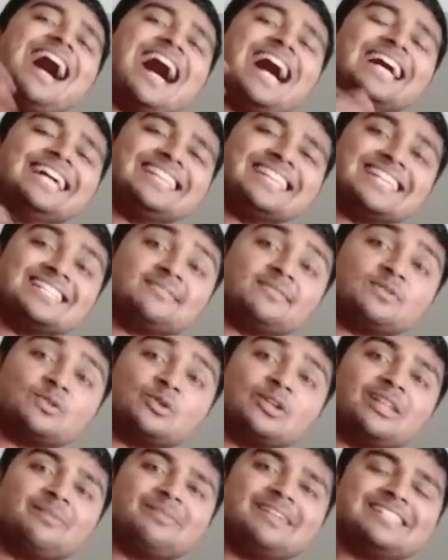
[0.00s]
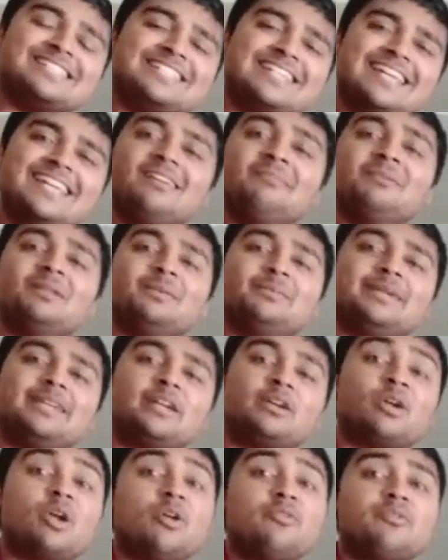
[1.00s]
Hi, thanks for joining me. Today I'm going to be
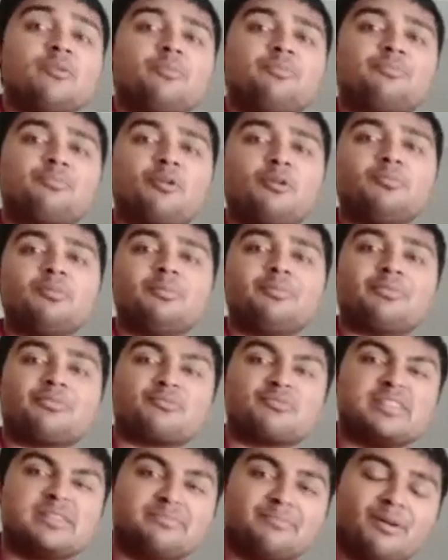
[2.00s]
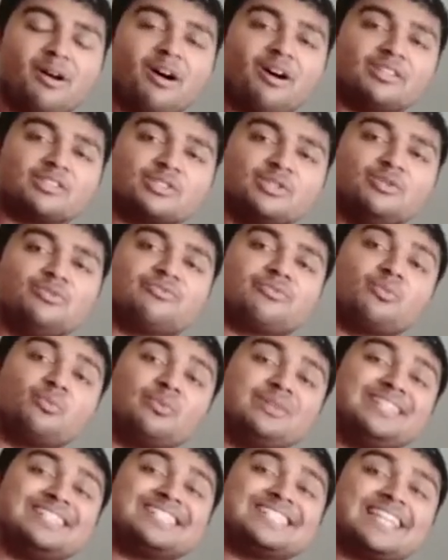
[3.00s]
going over problem 3 part 2 from
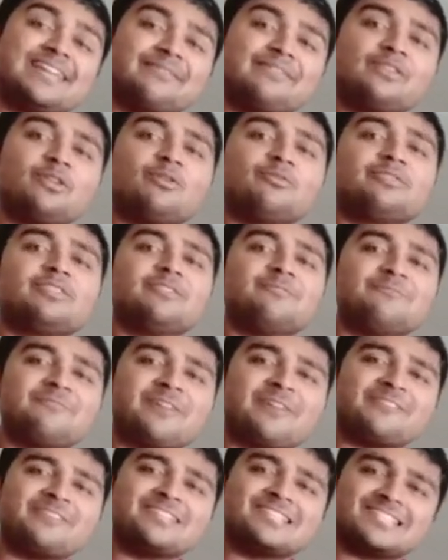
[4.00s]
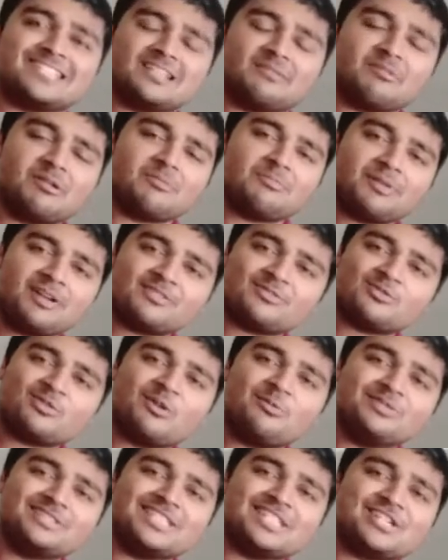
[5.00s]
week 7 of the Invariants Summer Puzzle
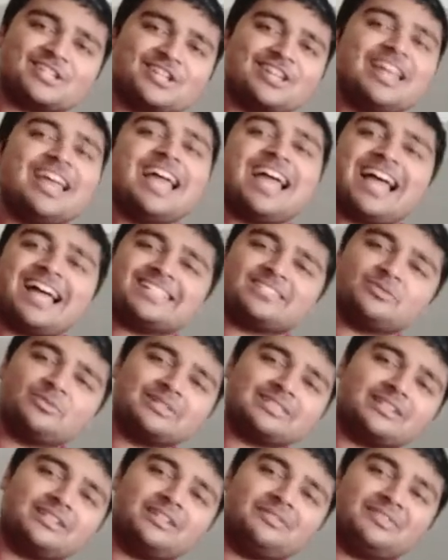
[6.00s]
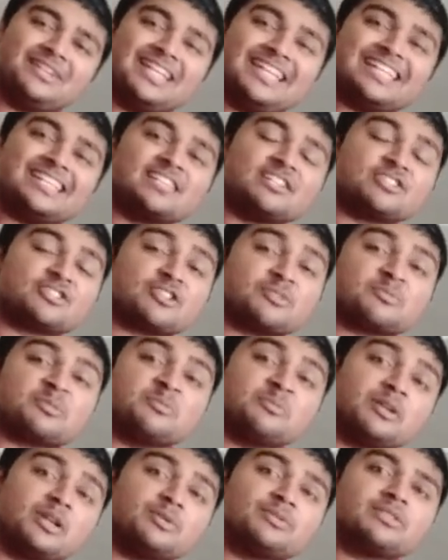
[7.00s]
Competition. As always, I'll leave a link in the description
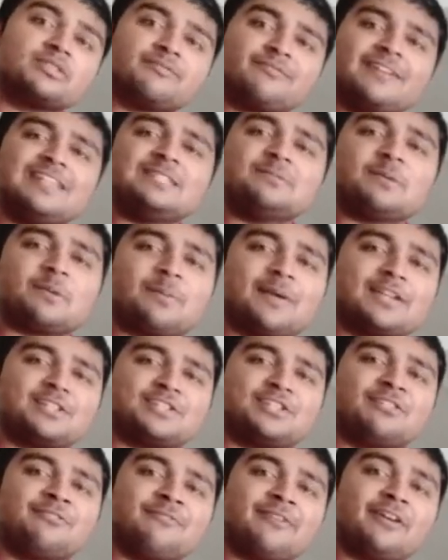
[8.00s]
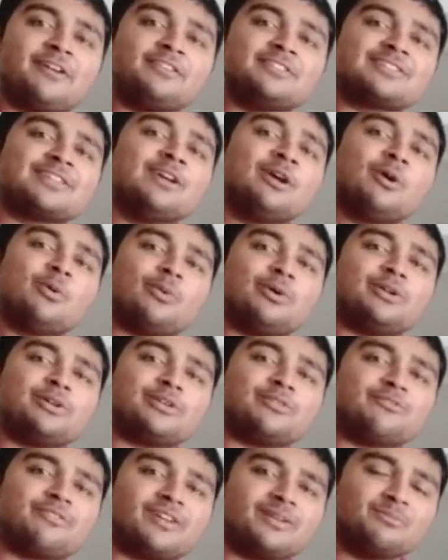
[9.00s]
below to the Facebook page of the Invariants where you
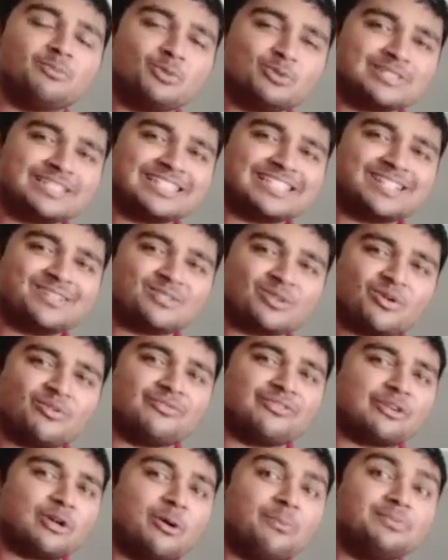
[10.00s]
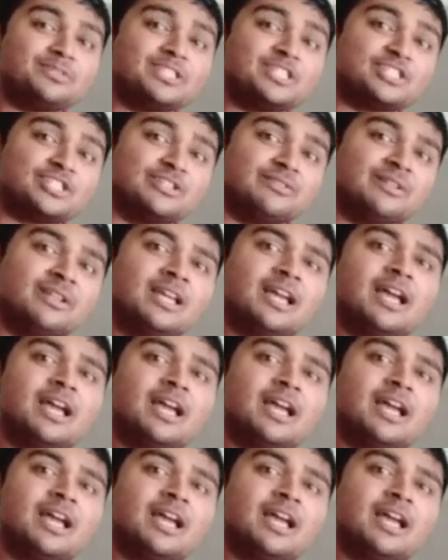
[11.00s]
can find more details of the competition.